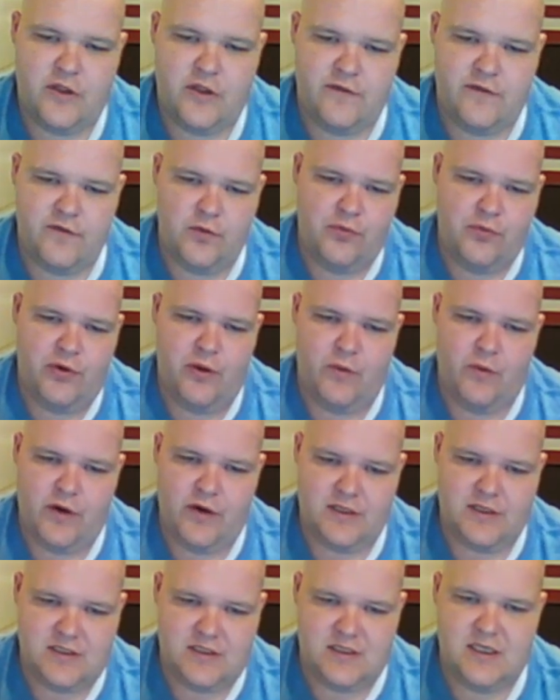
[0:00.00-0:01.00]
viewpoint where
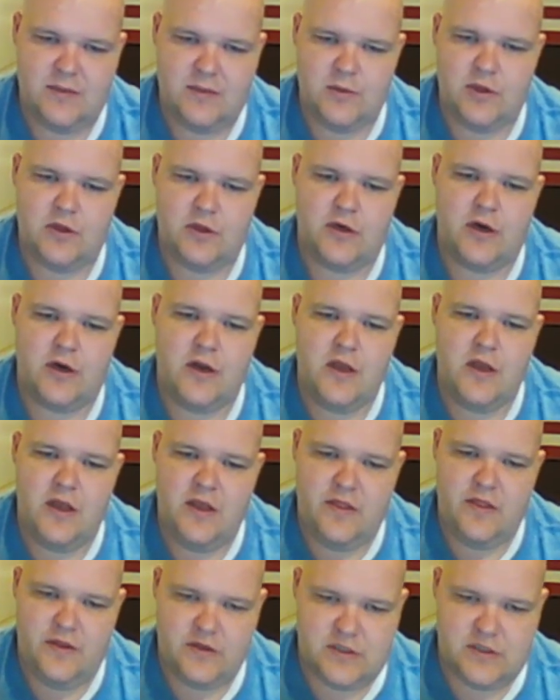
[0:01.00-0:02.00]
it's similar,
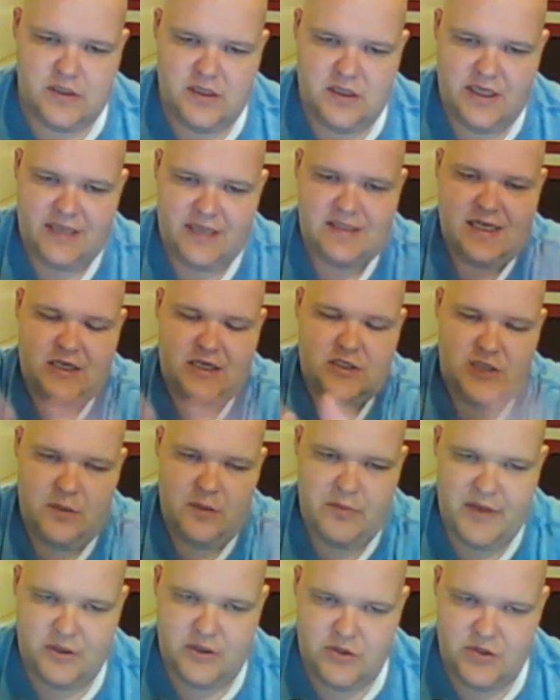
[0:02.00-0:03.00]
that's actually a
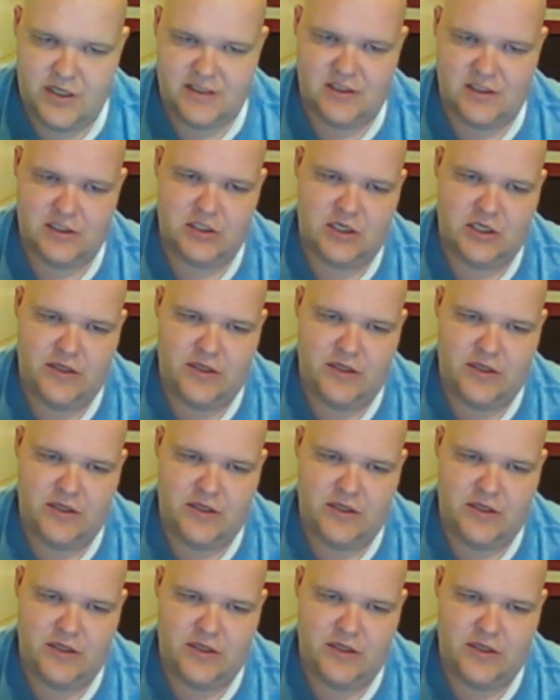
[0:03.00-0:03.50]
big transition,